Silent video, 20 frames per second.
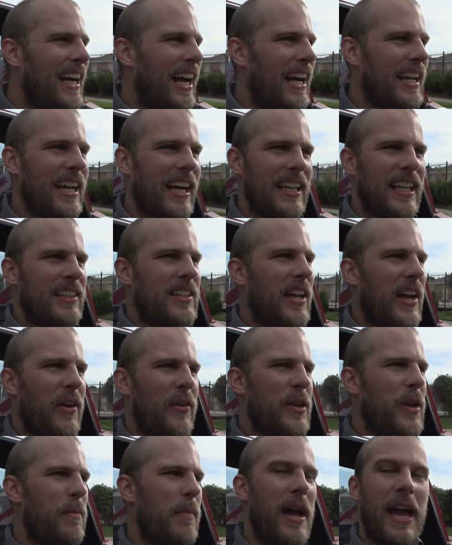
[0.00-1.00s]
I gotta
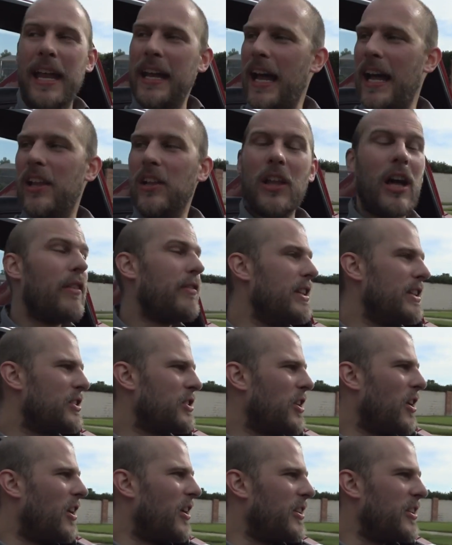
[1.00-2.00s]
tell you, man, I love
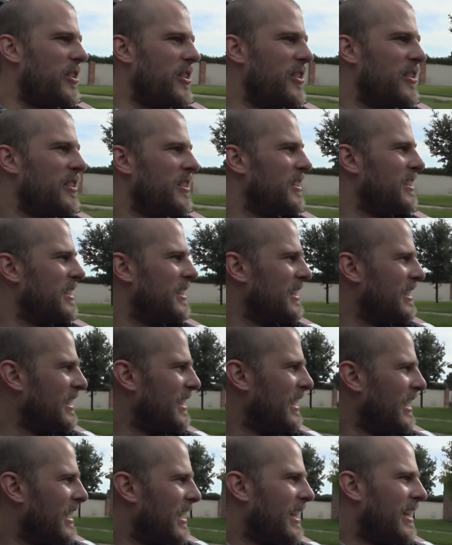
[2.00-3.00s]
this car, dude.
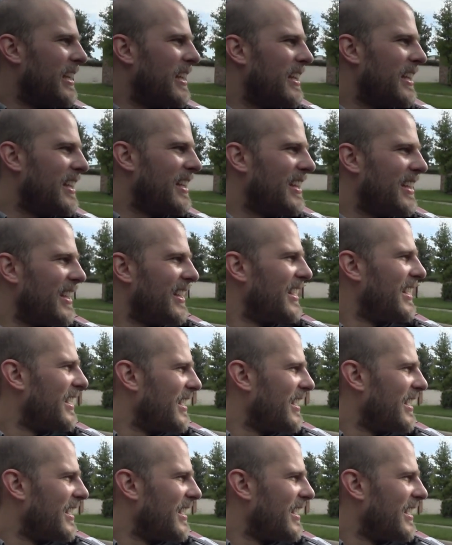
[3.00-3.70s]
You can buy it from me.